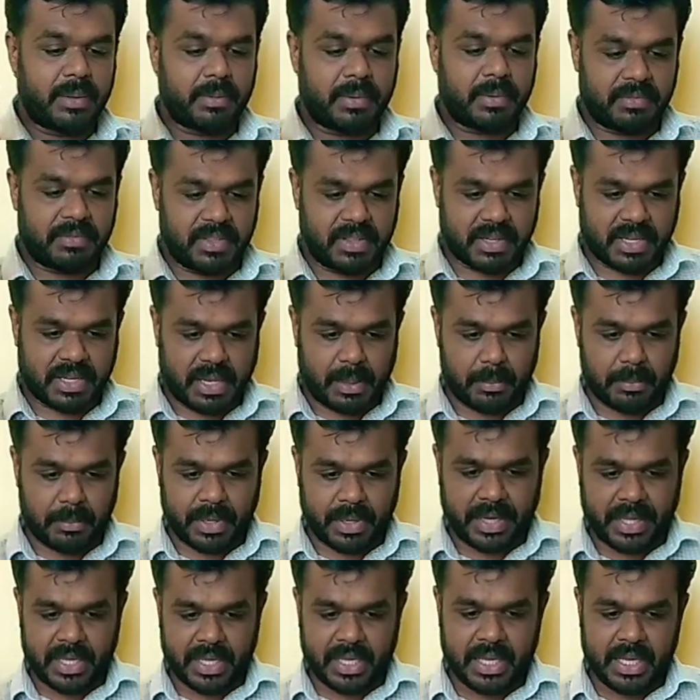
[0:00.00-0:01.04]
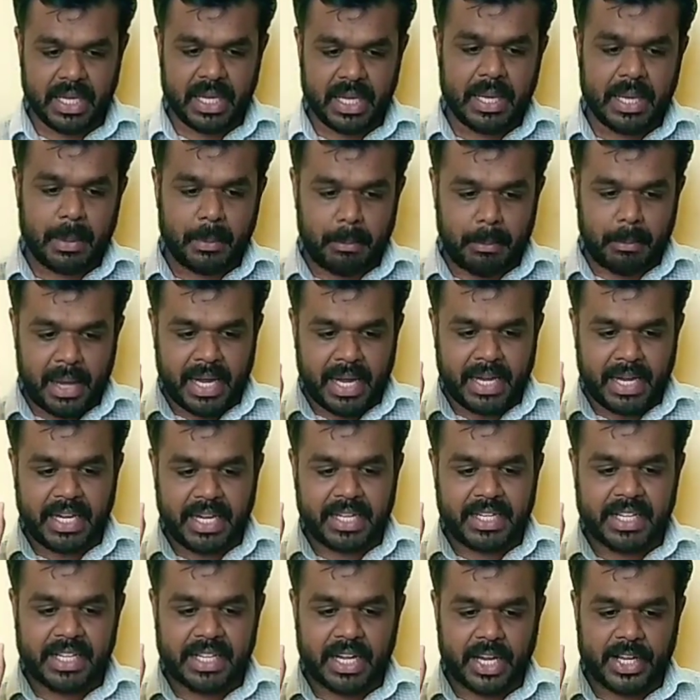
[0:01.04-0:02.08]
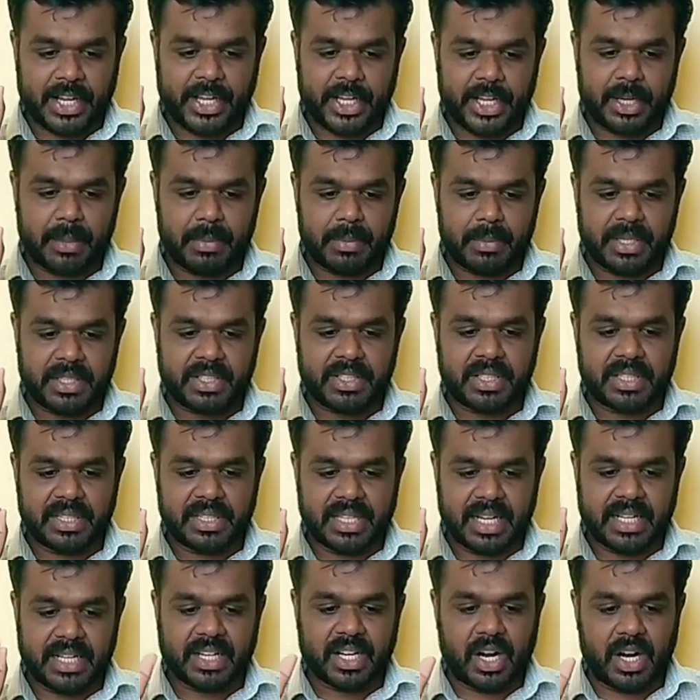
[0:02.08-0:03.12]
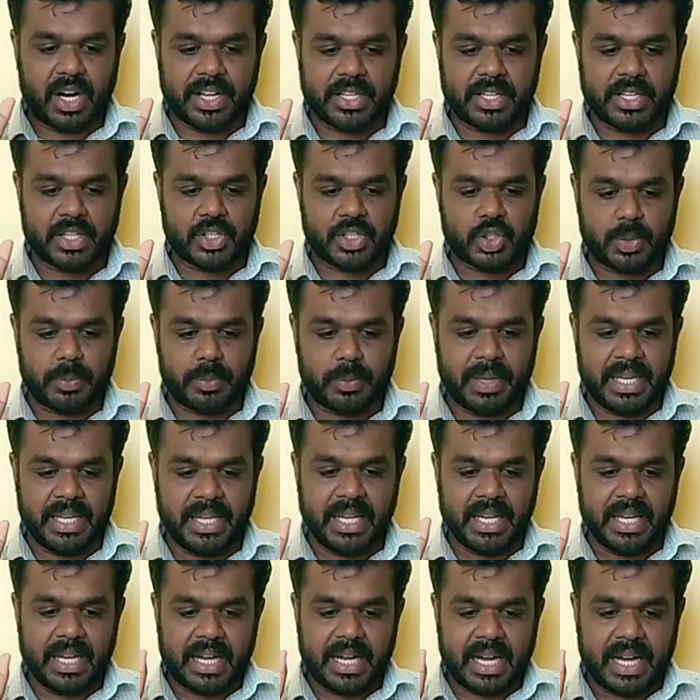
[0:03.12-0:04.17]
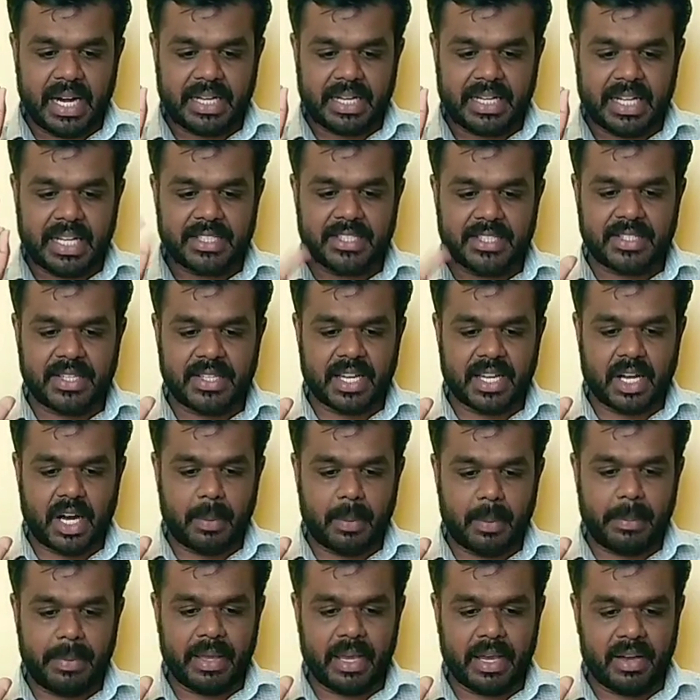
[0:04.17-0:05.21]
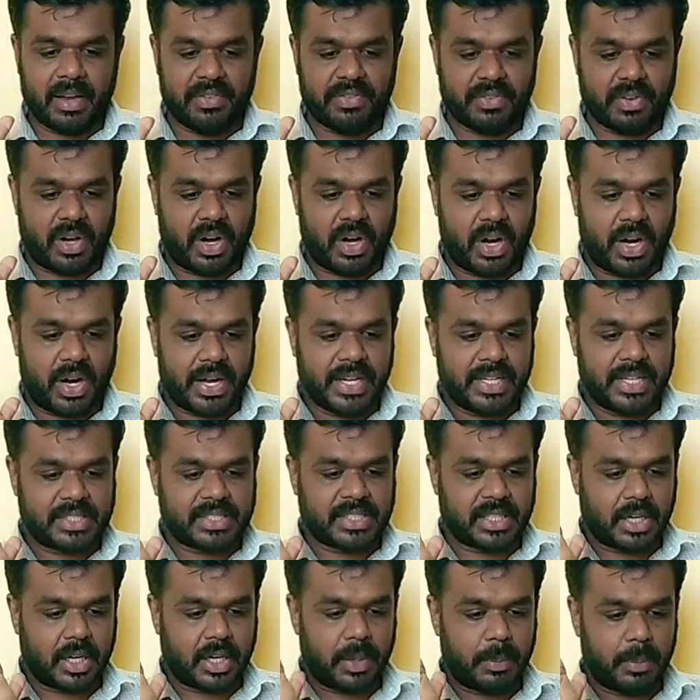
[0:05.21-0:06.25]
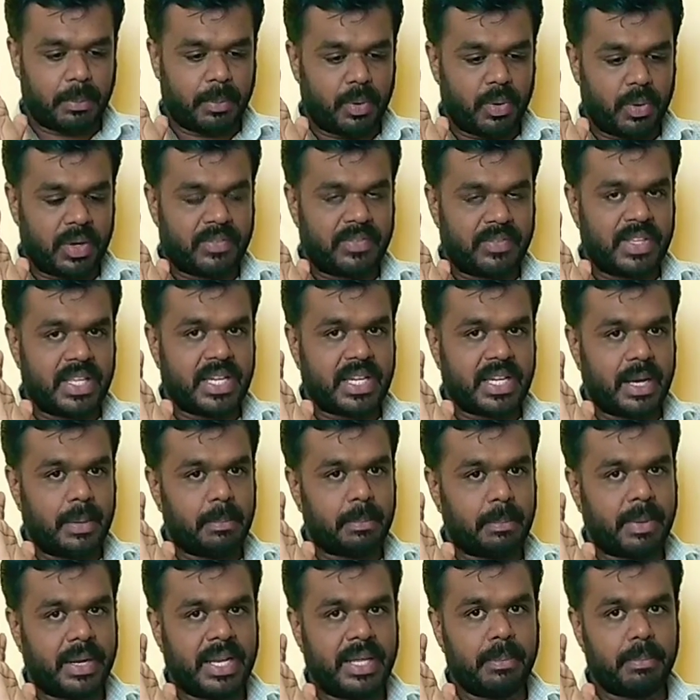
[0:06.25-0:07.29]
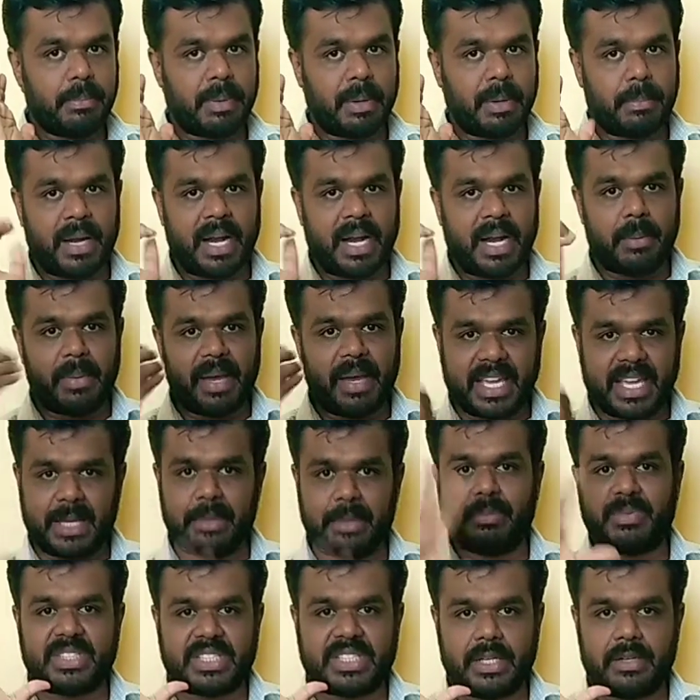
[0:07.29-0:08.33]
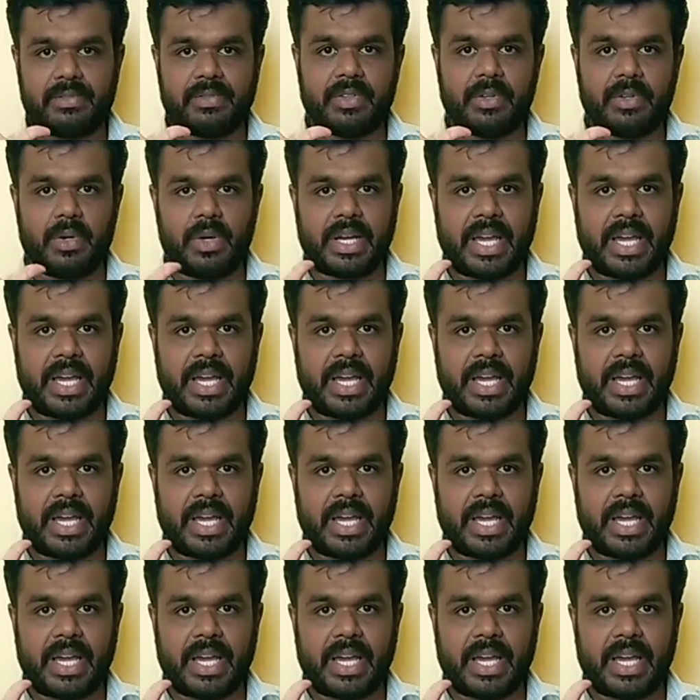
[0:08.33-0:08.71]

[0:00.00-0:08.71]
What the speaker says: up of the company, mandatory requirement that auditor should be attached the copy of audit's report of the company prepared by himself.